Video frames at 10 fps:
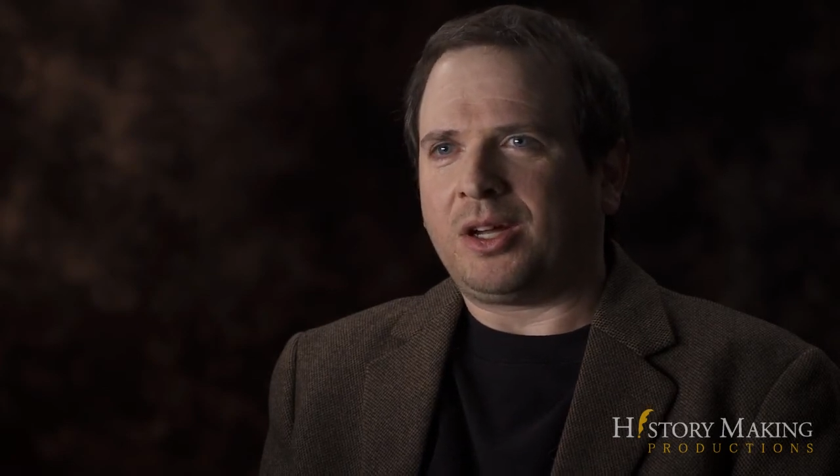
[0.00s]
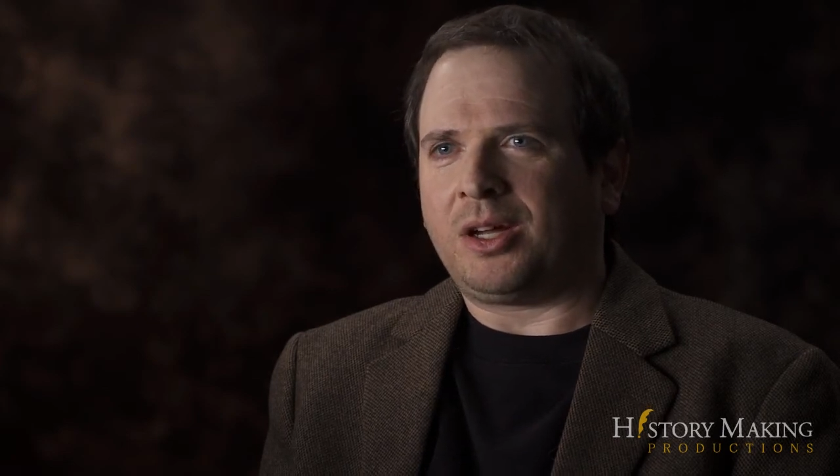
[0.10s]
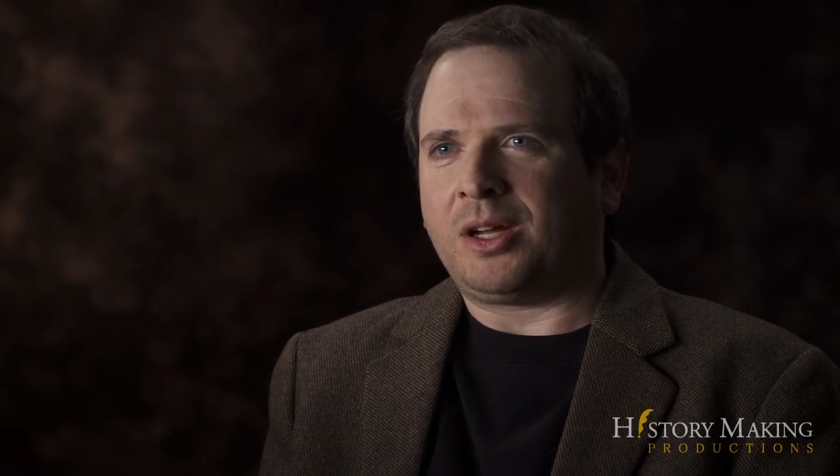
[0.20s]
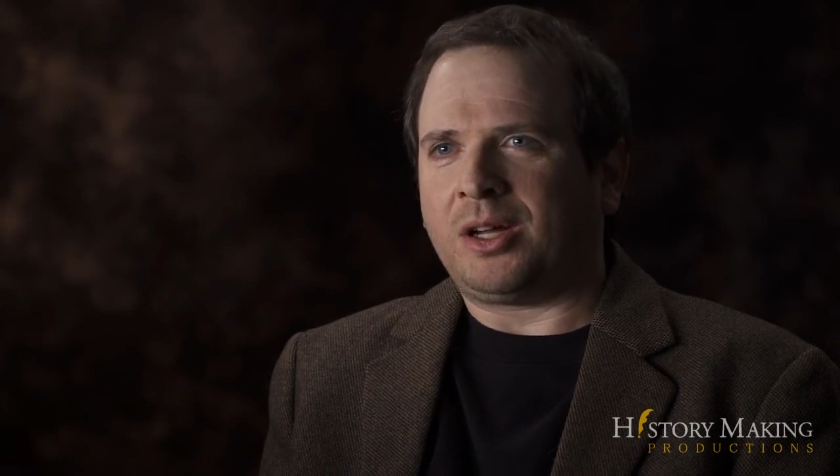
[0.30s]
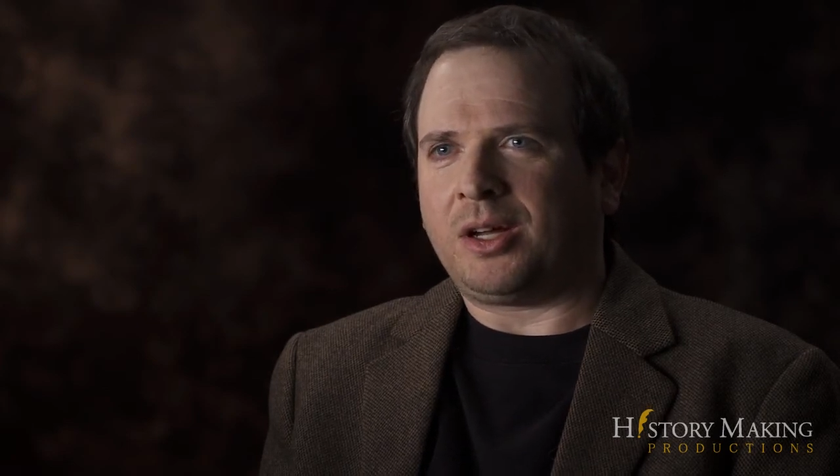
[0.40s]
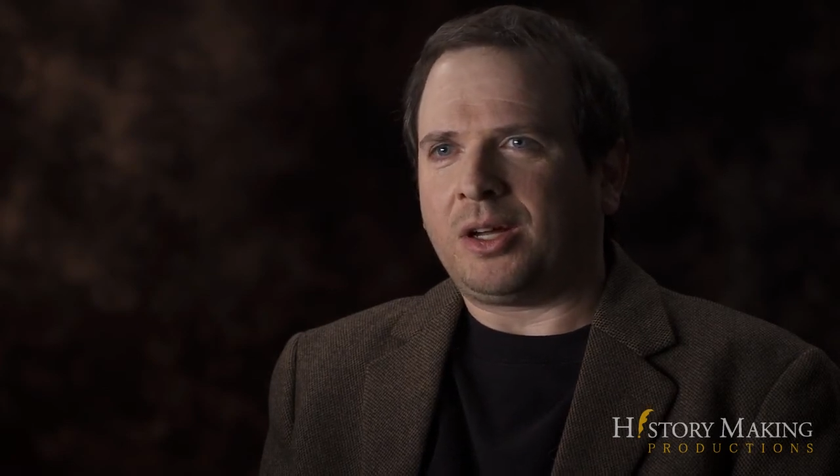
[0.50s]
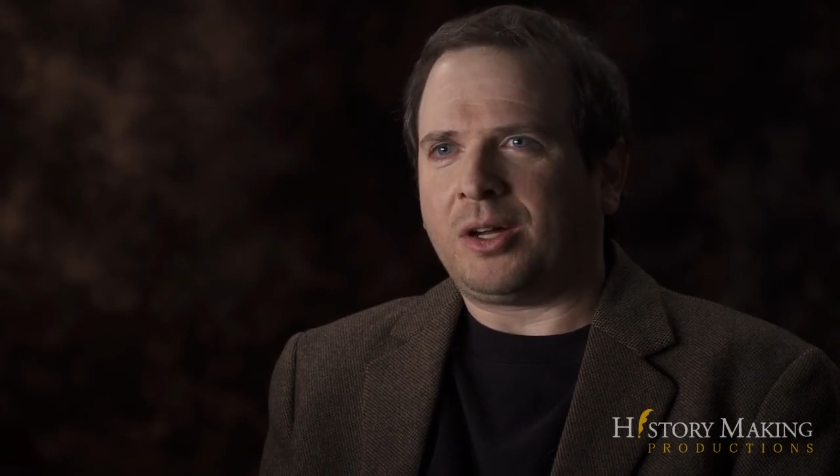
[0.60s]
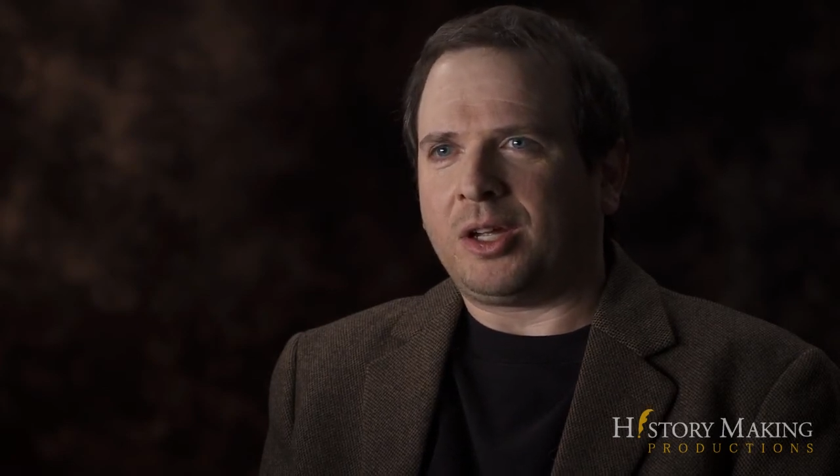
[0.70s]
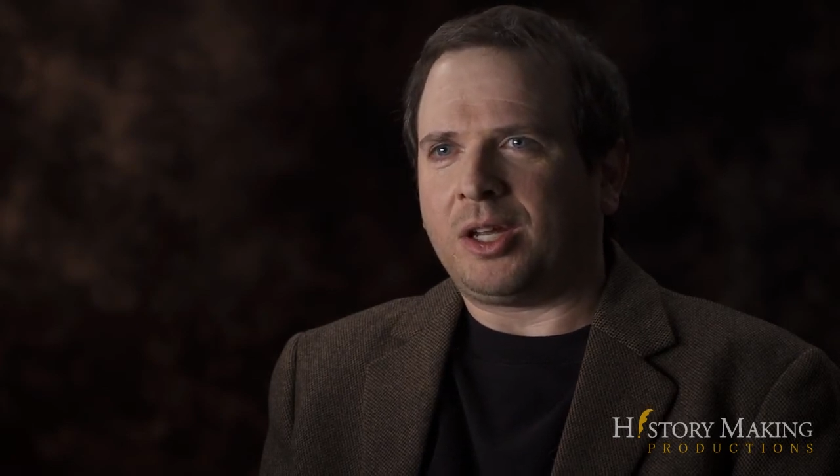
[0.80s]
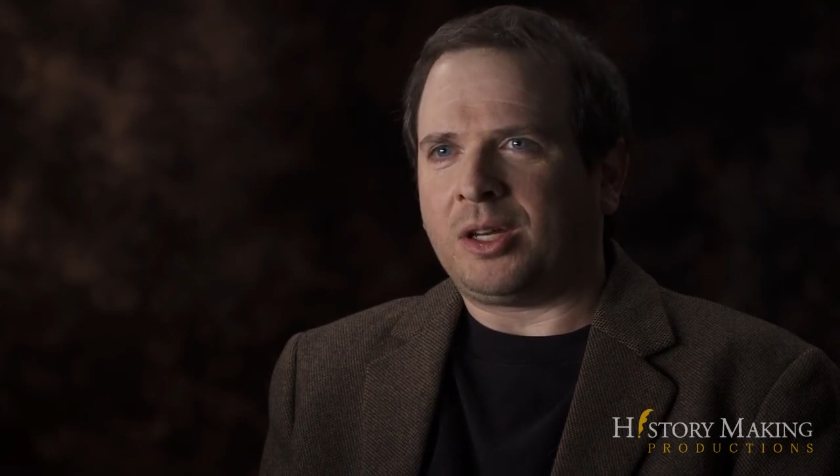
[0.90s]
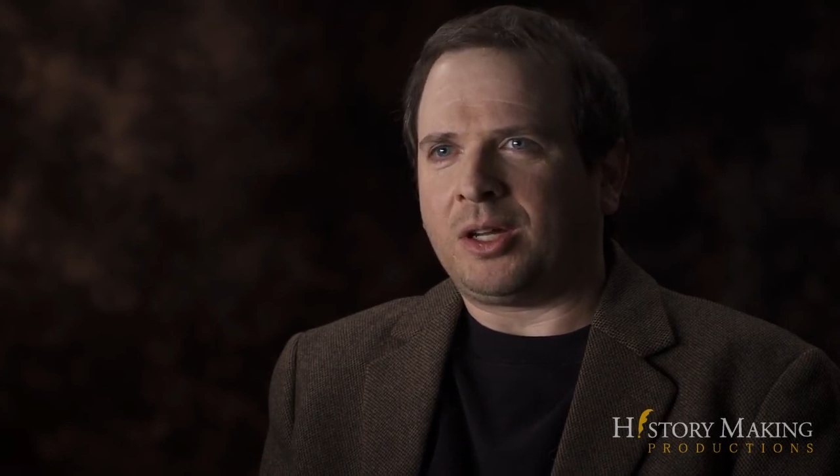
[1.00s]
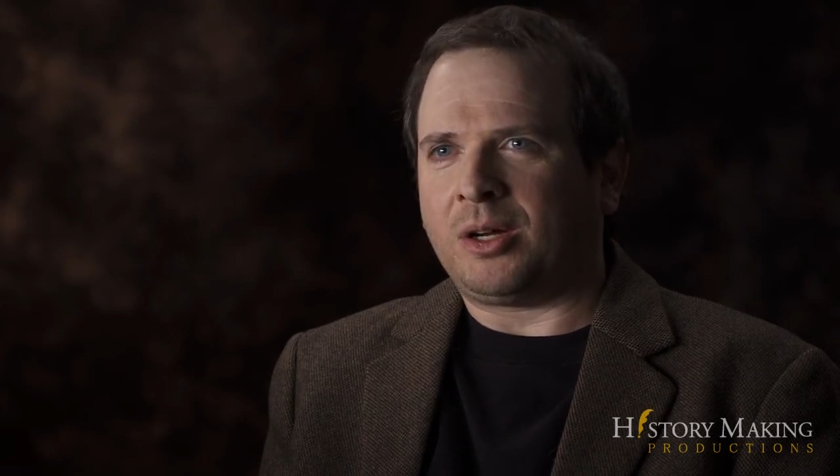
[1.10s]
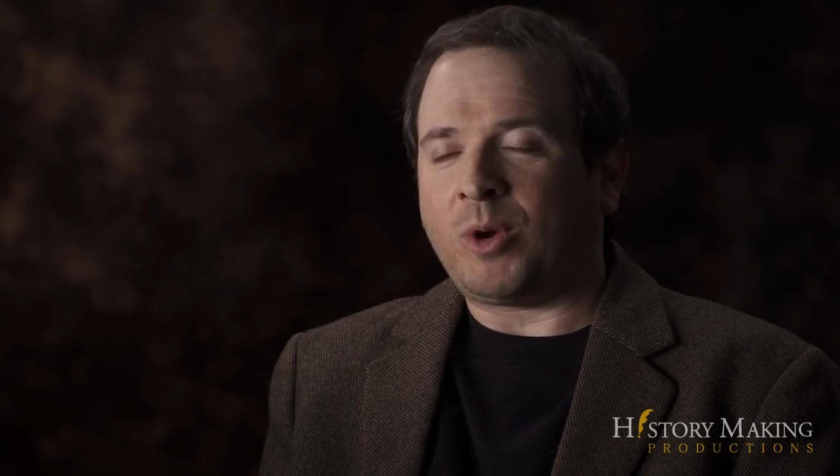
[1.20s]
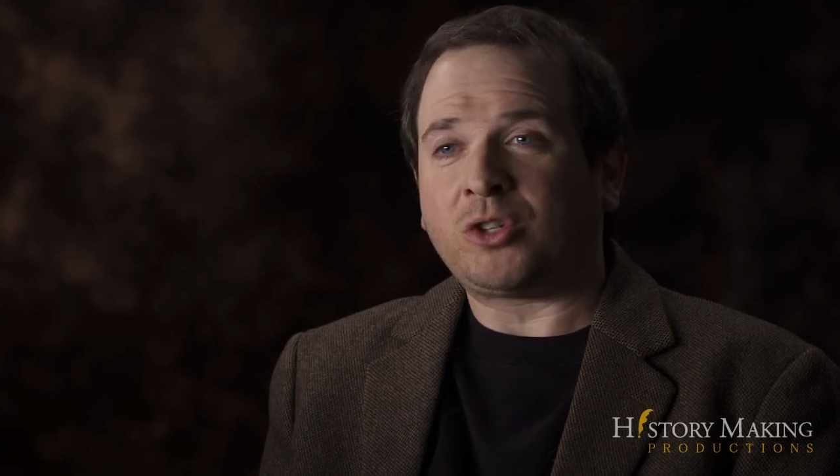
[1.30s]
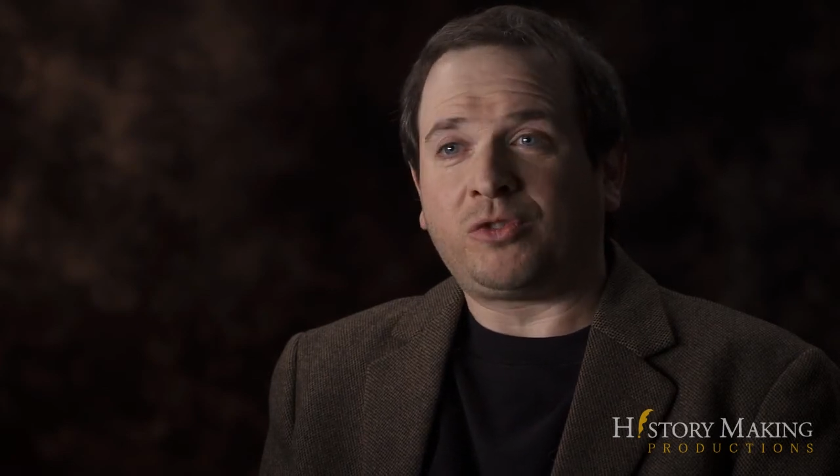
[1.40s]
uh, in
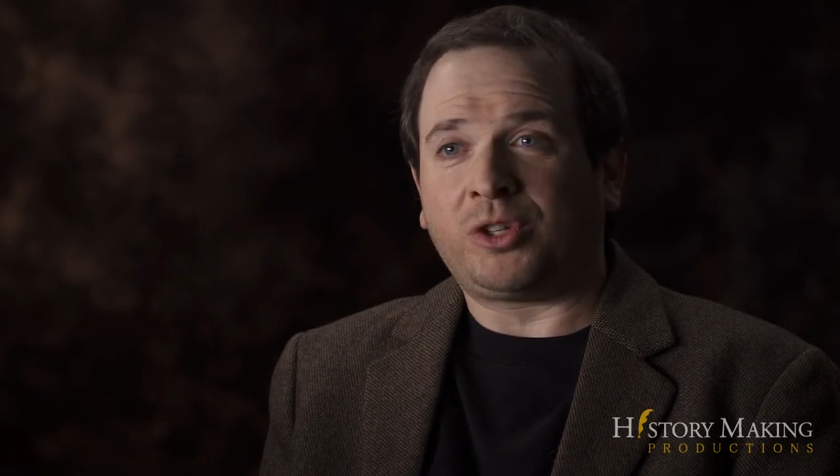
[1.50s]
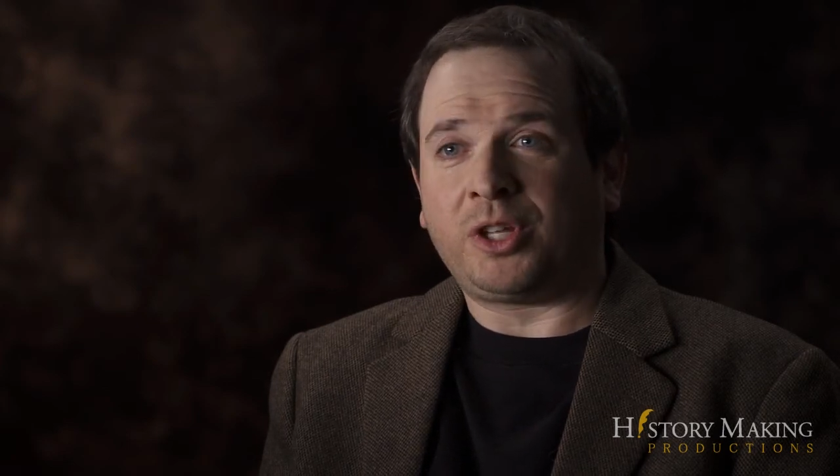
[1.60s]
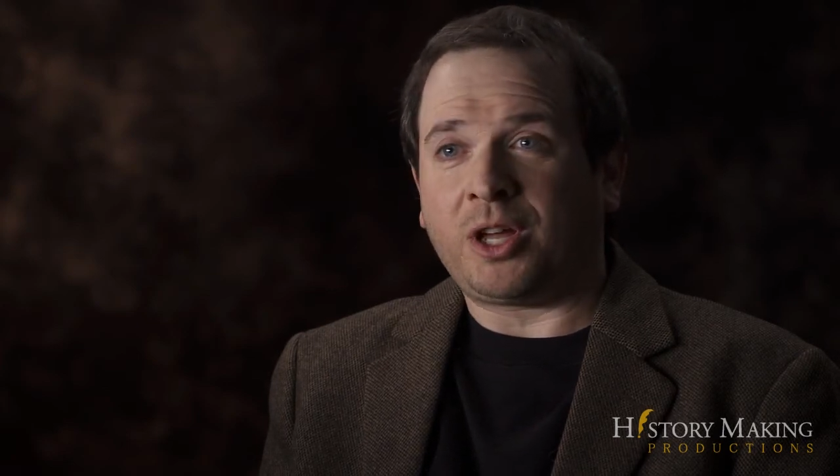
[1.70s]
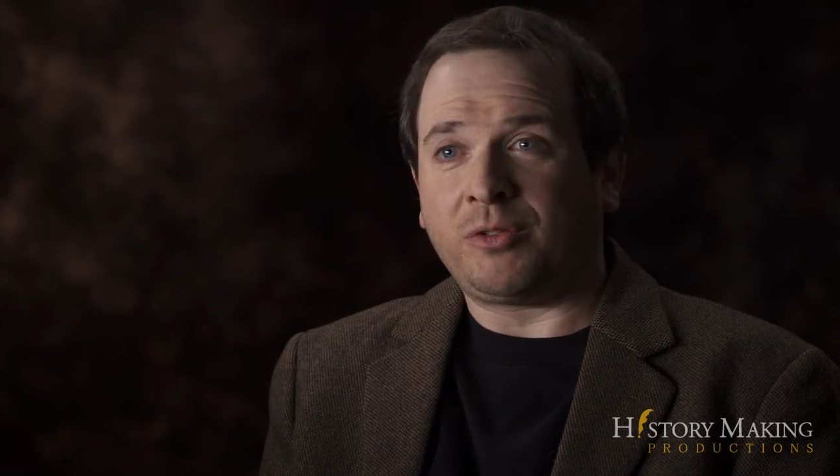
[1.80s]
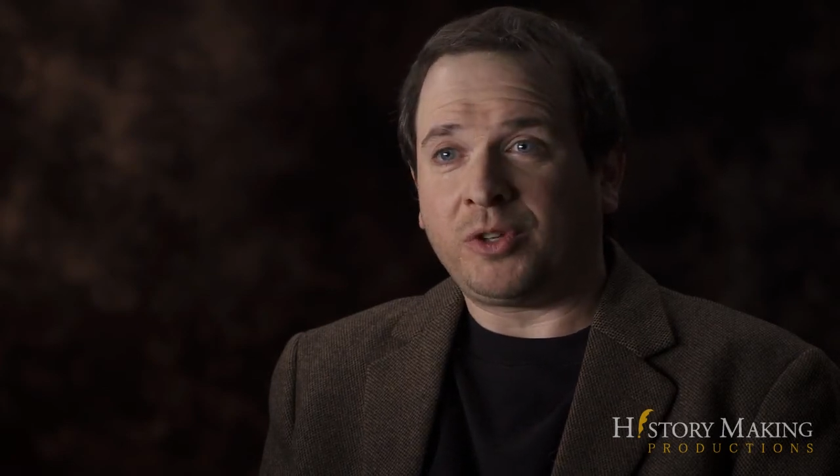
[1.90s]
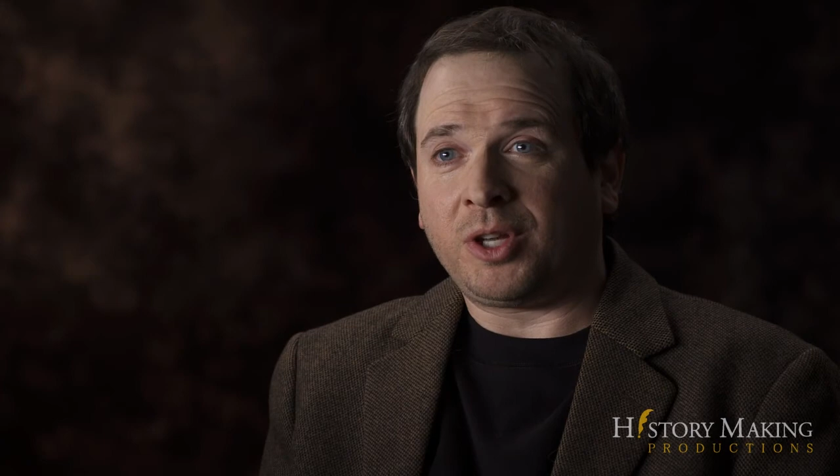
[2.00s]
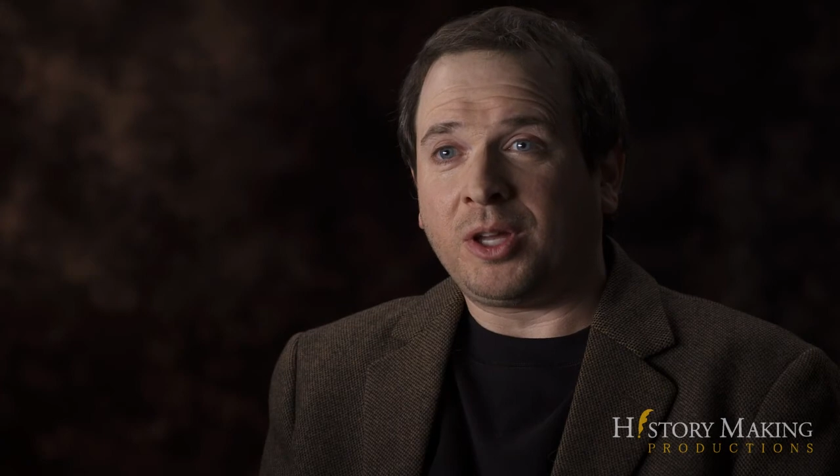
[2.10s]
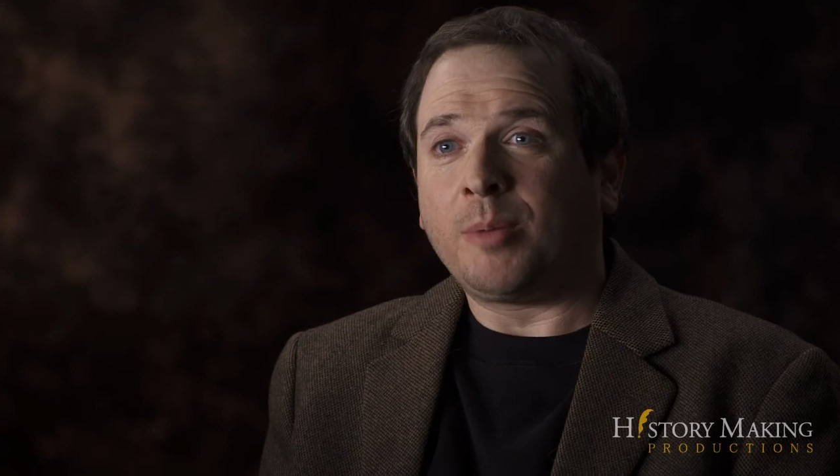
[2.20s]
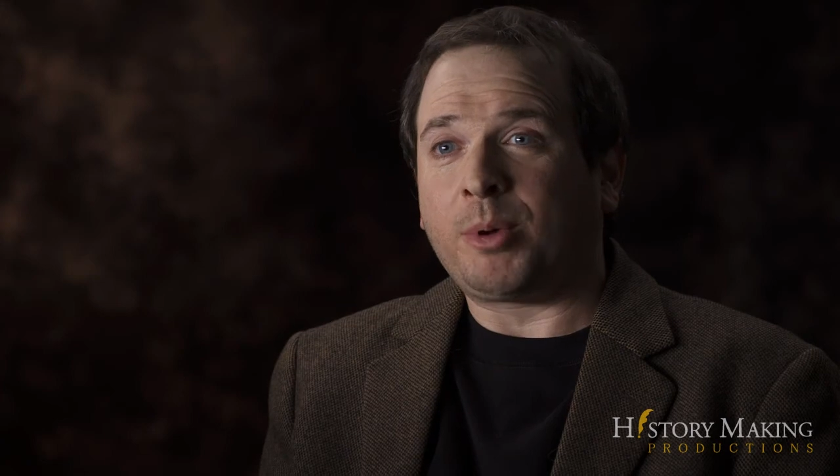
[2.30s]
uh, West Philadelphia,